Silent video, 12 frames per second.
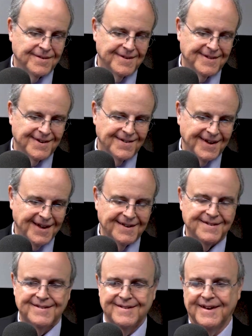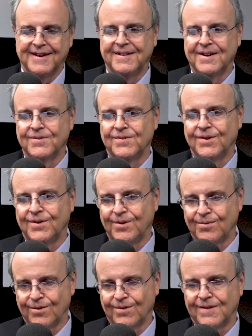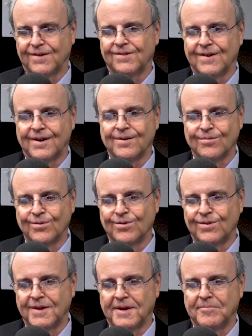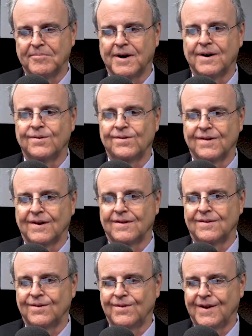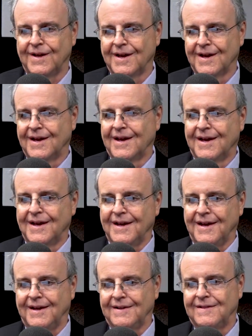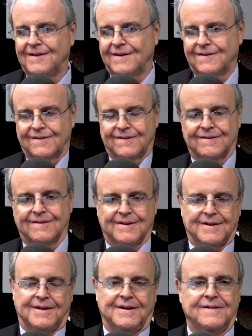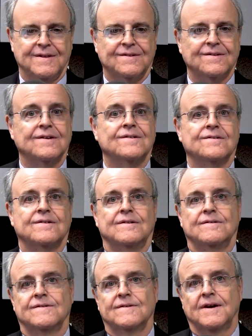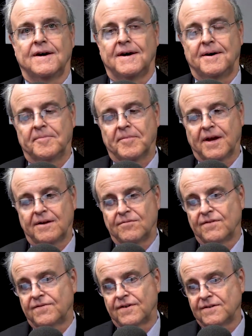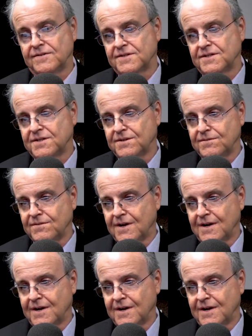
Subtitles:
there is a no duty rule. There's not a rule imposing a duty in this instance, and refers to